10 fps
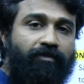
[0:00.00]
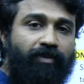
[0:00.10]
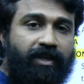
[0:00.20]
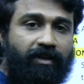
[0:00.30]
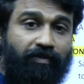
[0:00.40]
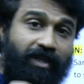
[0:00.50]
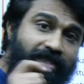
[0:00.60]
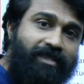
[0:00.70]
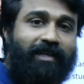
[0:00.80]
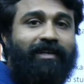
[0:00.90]
factor for the
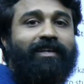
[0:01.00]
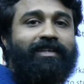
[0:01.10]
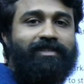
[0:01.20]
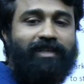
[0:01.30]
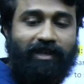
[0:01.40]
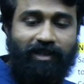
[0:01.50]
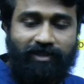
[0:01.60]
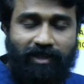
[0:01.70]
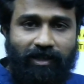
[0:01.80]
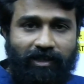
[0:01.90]
center is
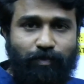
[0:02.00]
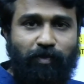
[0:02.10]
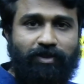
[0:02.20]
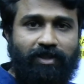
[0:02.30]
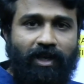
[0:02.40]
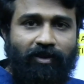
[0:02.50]
interstate disputes